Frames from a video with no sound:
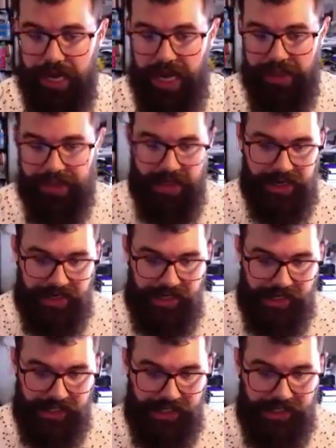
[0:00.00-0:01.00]
and then
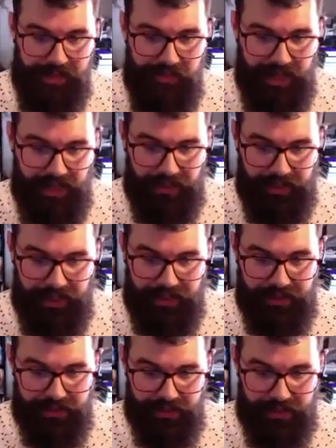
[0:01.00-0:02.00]
email
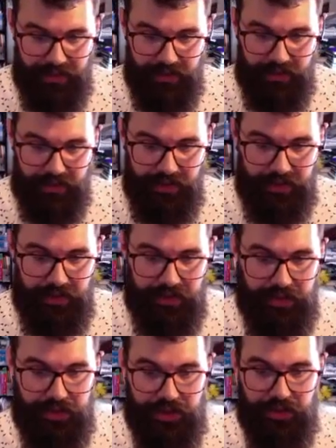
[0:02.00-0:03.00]
it
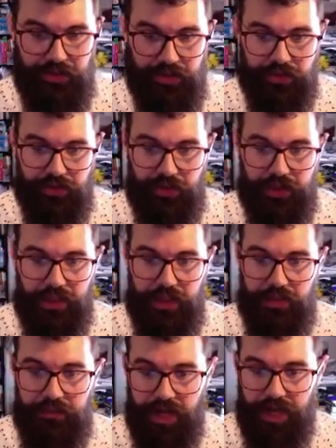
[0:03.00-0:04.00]
to
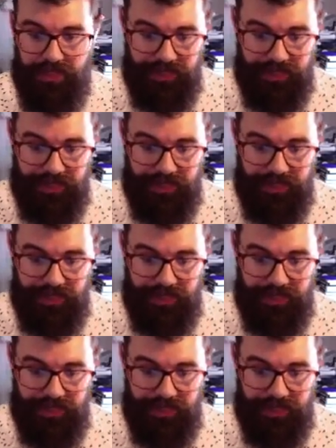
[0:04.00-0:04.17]
my